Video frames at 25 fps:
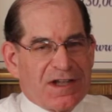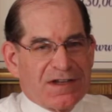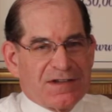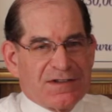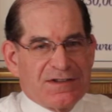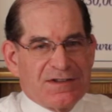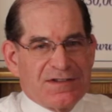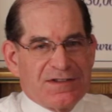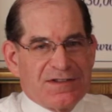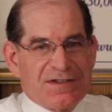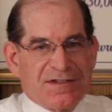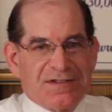of
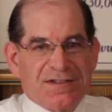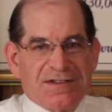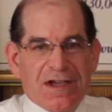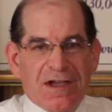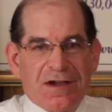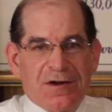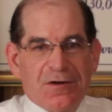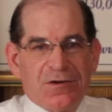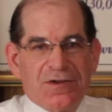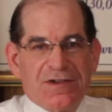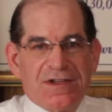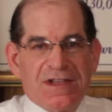Texas
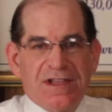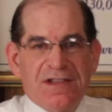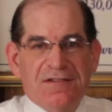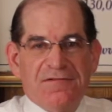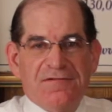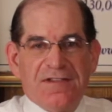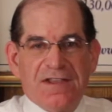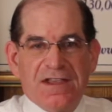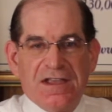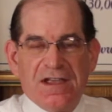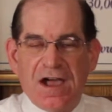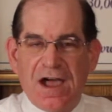Insider
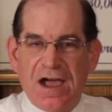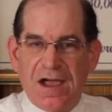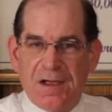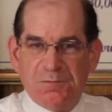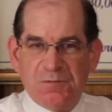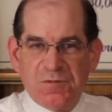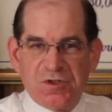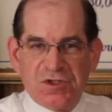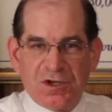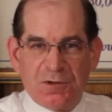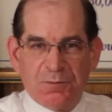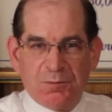T V.
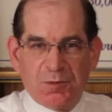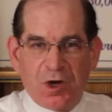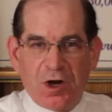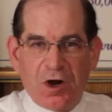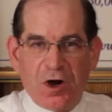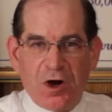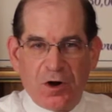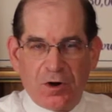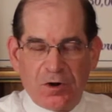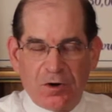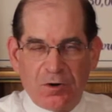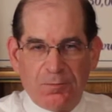I'm Jim
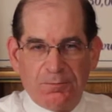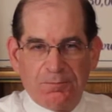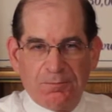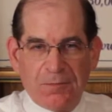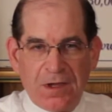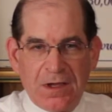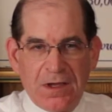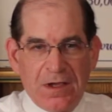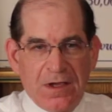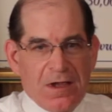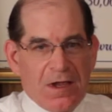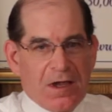Cardle.
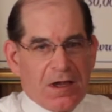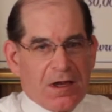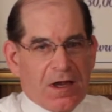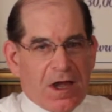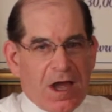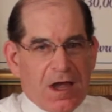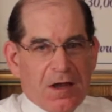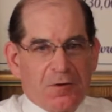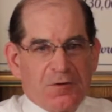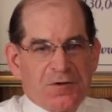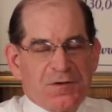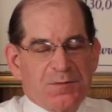
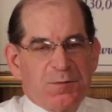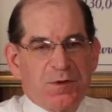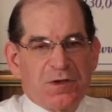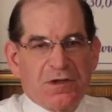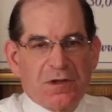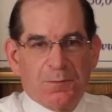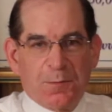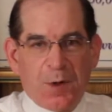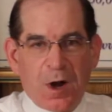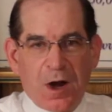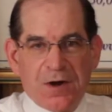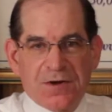
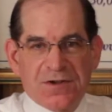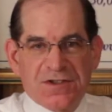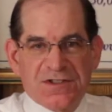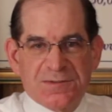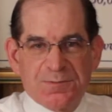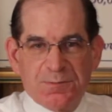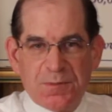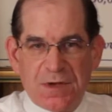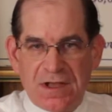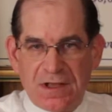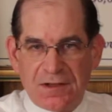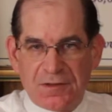Congressman Lamar
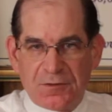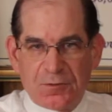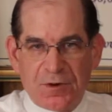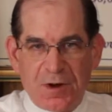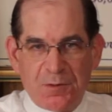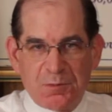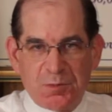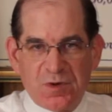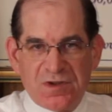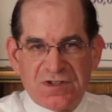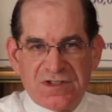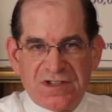
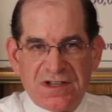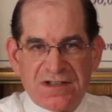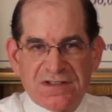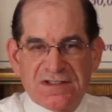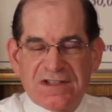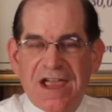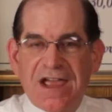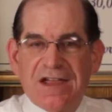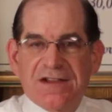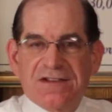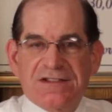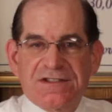Smith
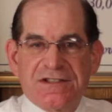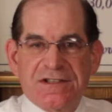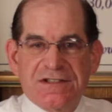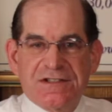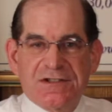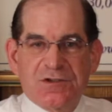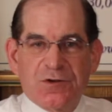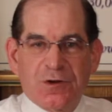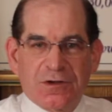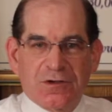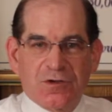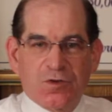represents House
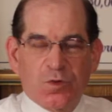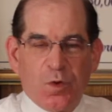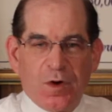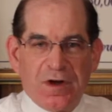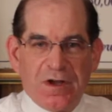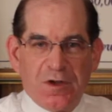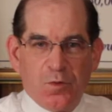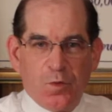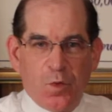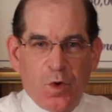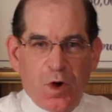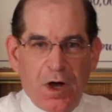District
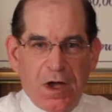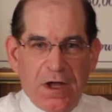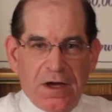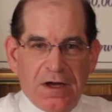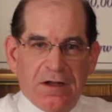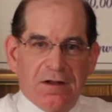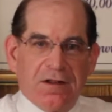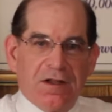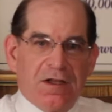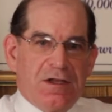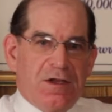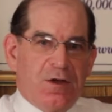
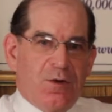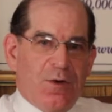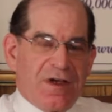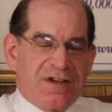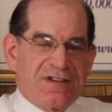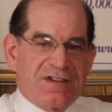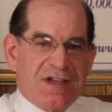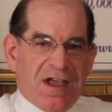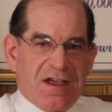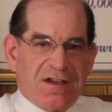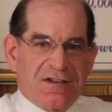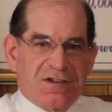twenty-one in the
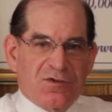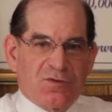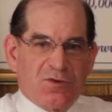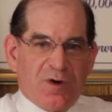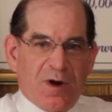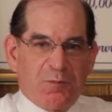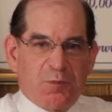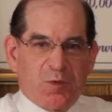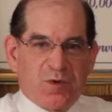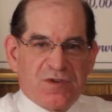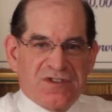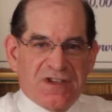U S House
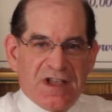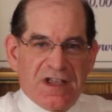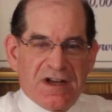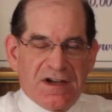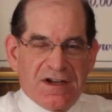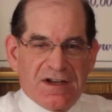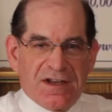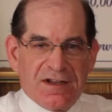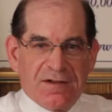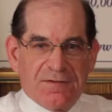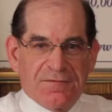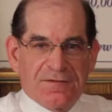of
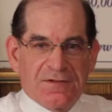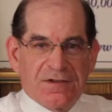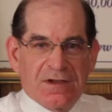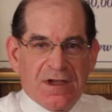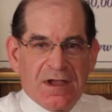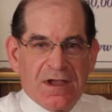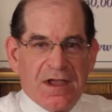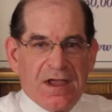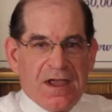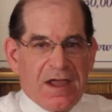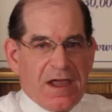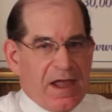
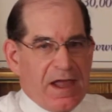Representatives